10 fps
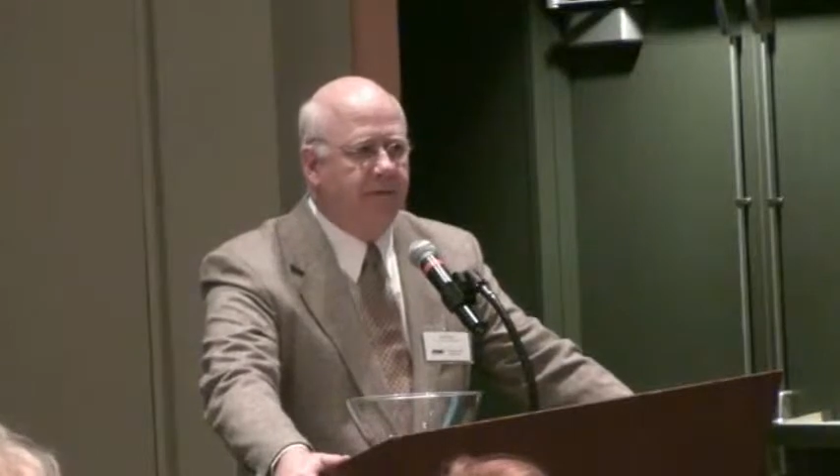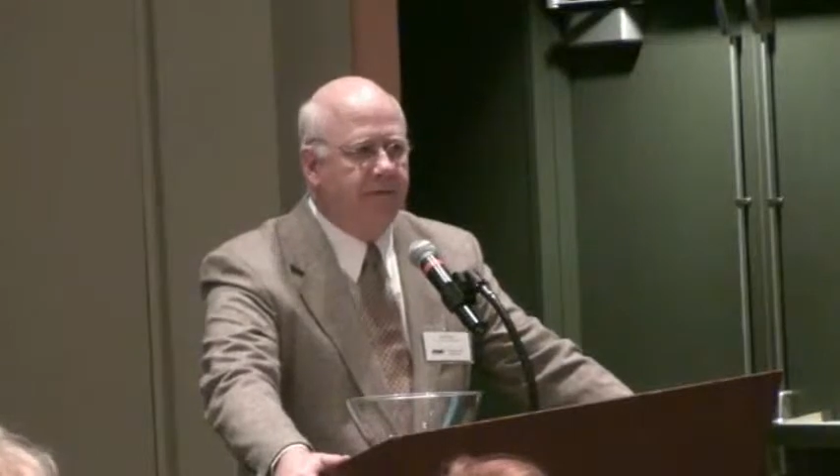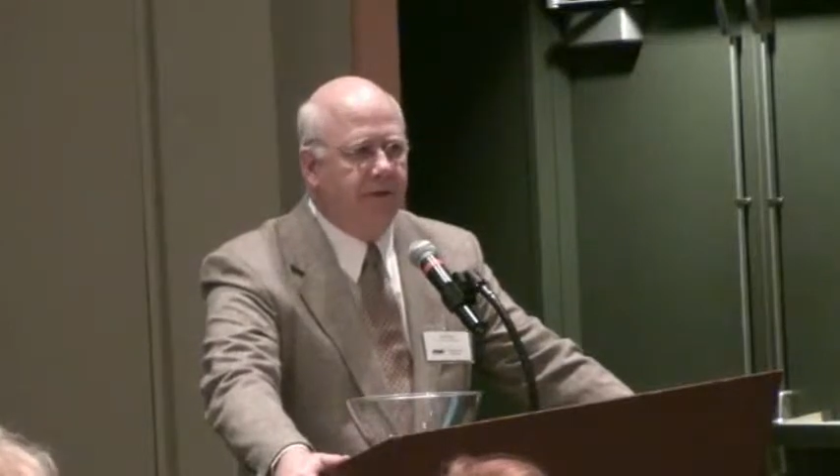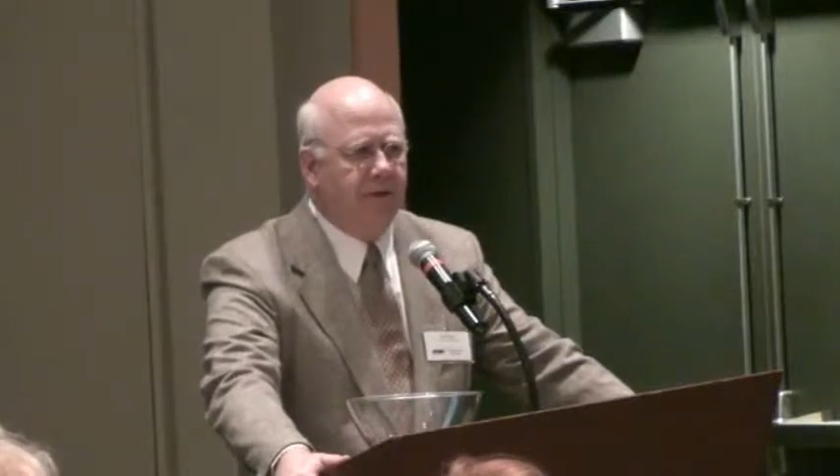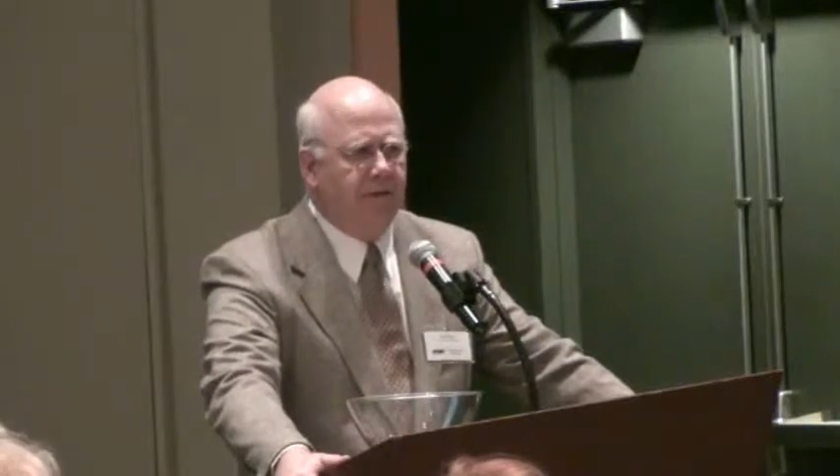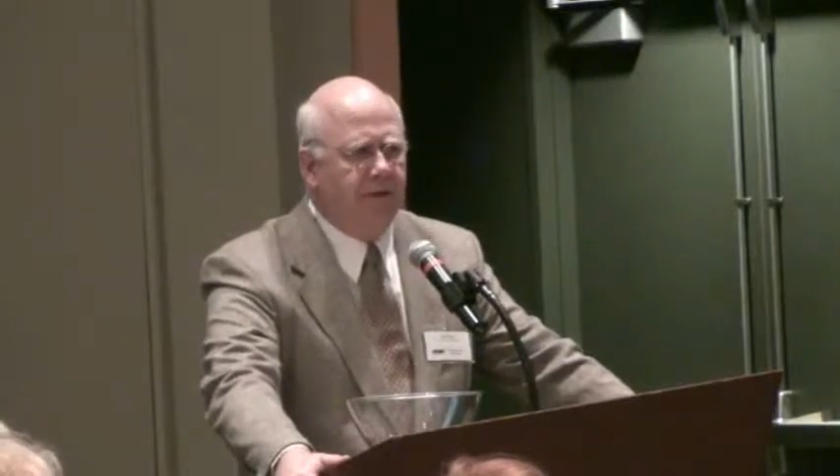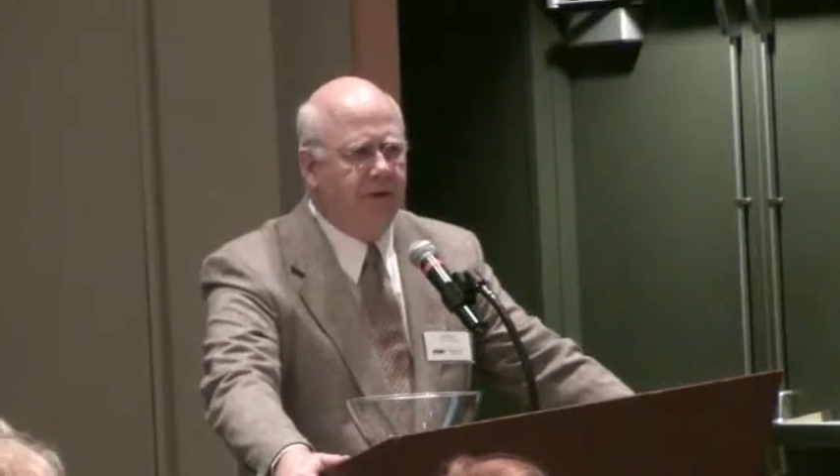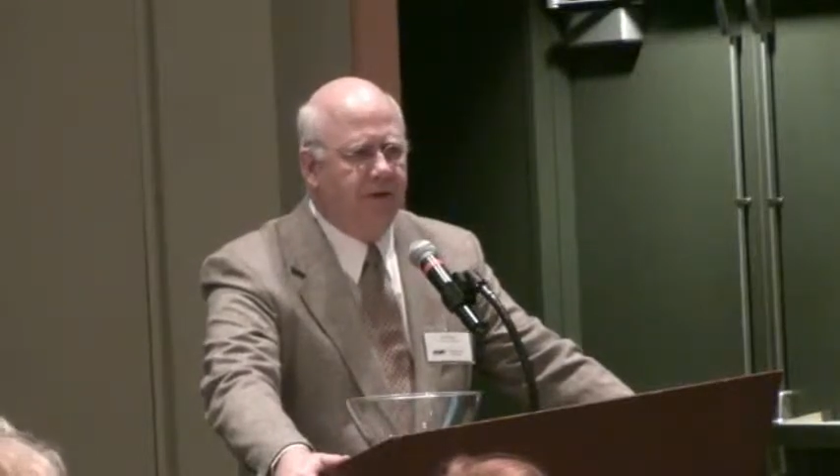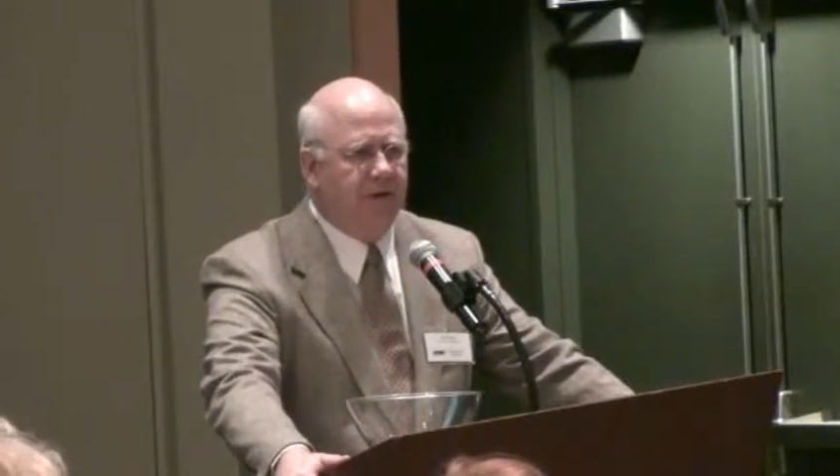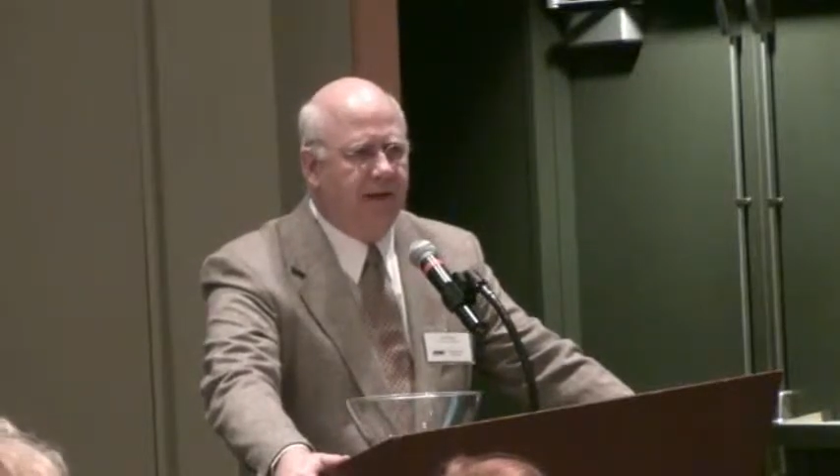And so when
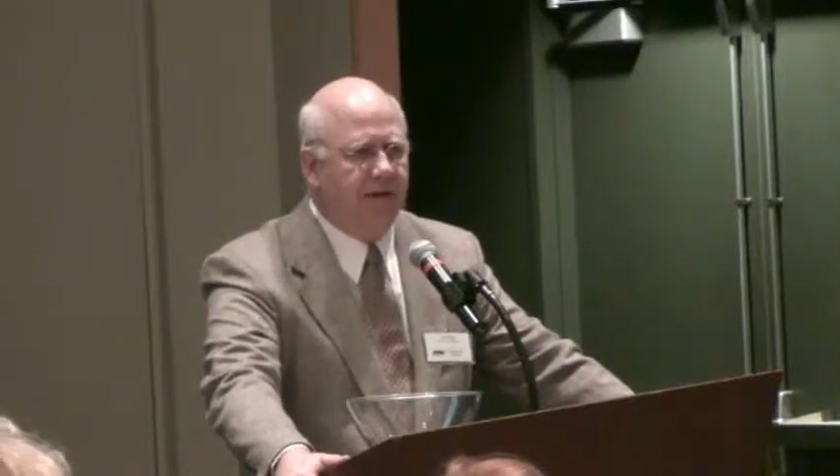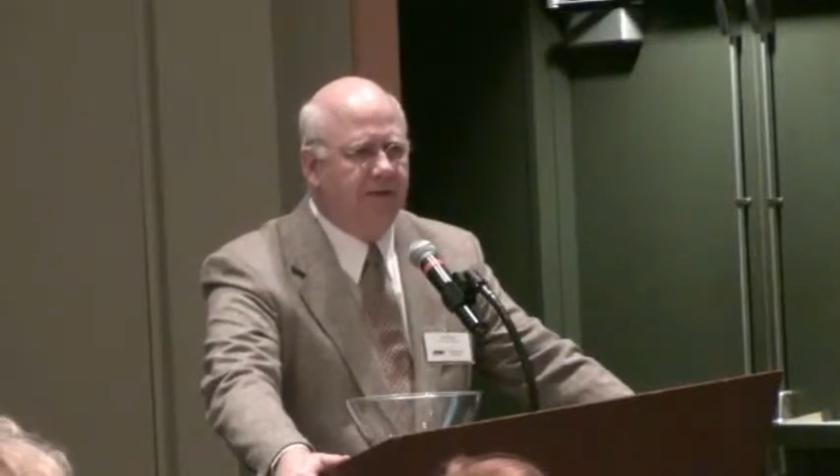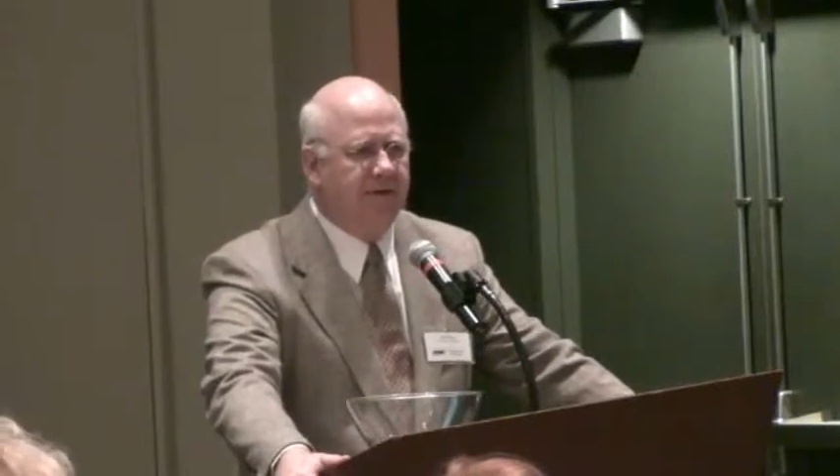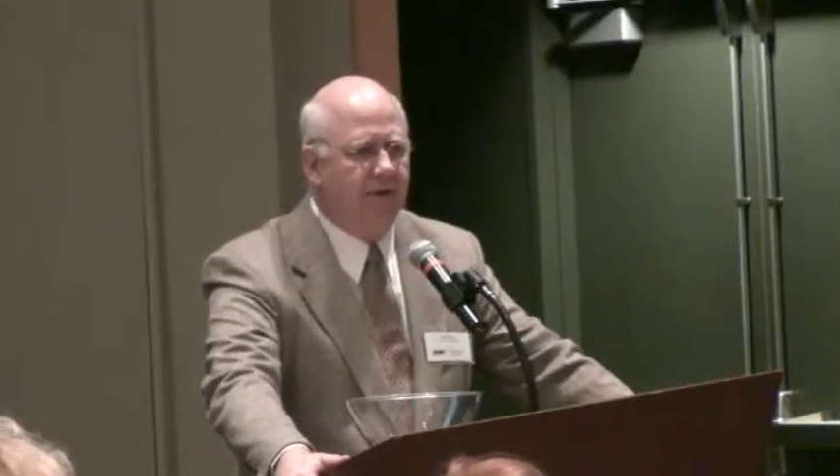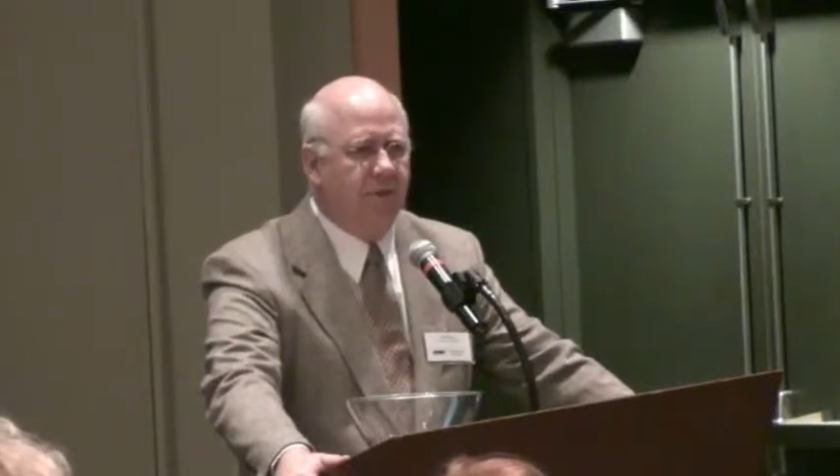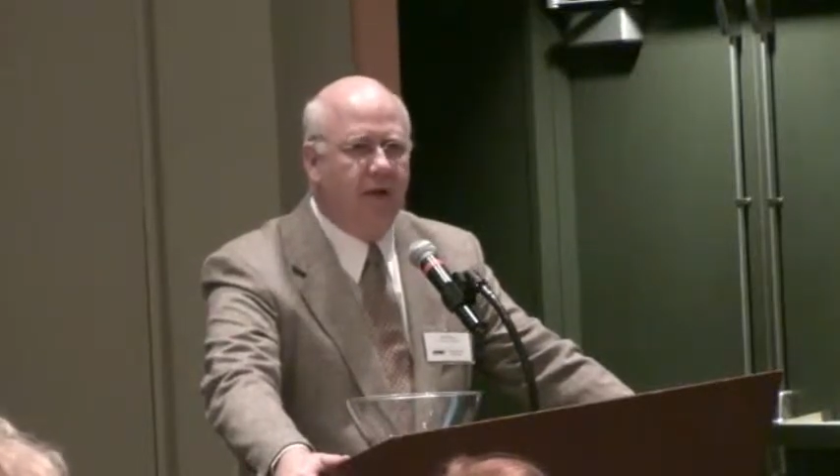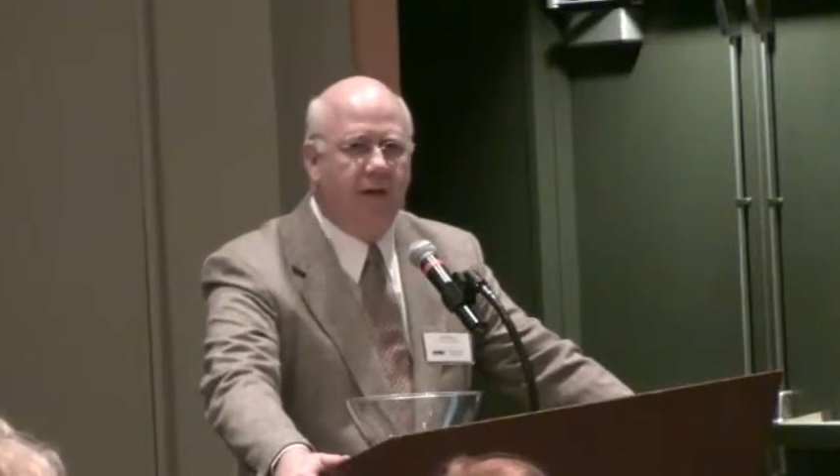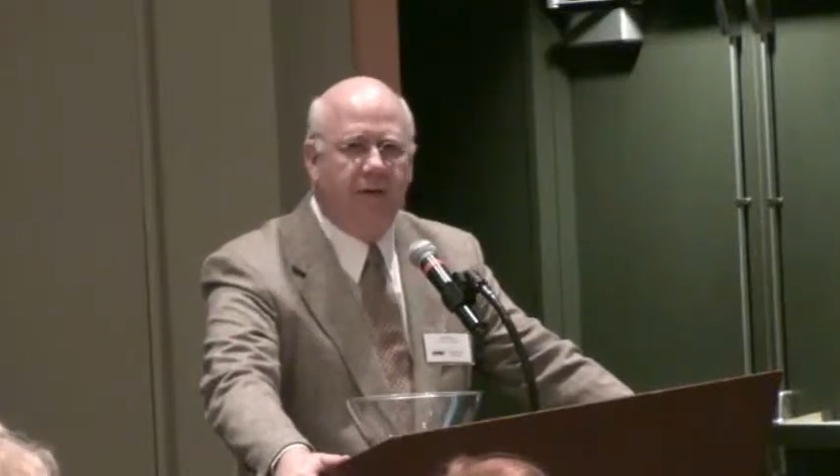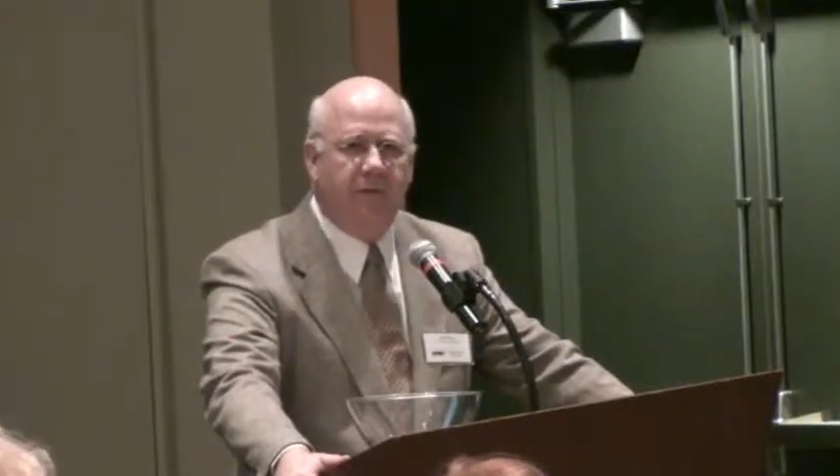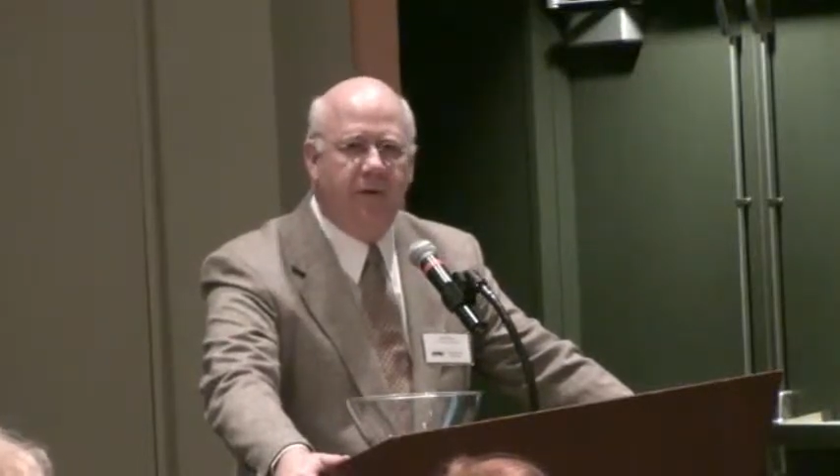you look at that and say, well, golly,